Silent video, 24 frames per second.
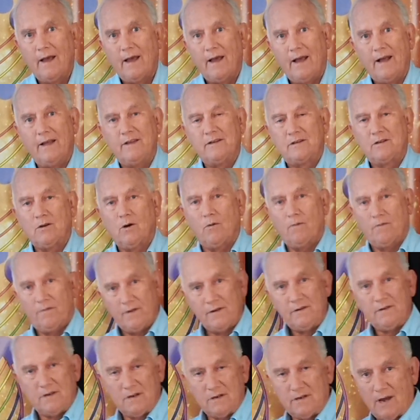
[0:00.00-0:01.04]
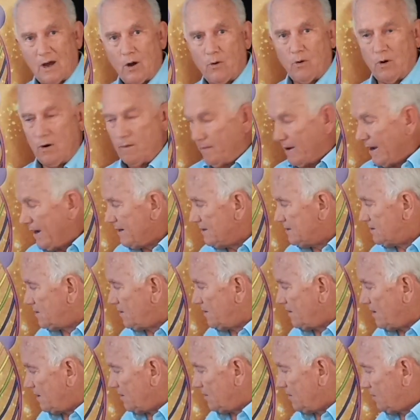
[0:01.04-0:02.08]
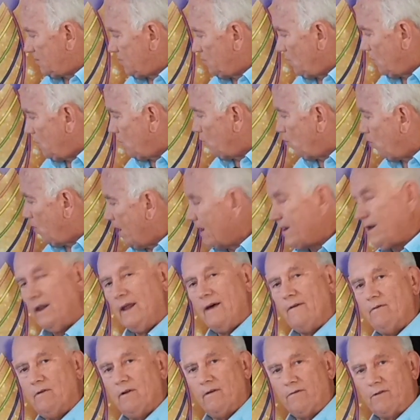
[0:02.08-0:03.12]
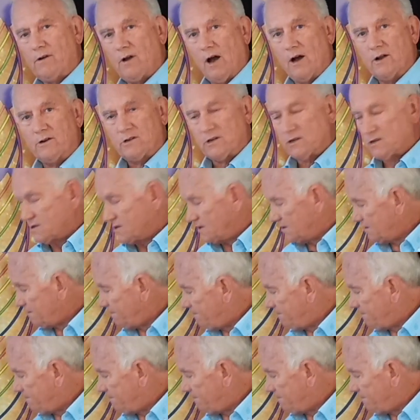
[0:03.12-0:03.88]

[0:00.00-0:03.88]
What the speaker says: And so this is how we're made, so that one level of consciousness,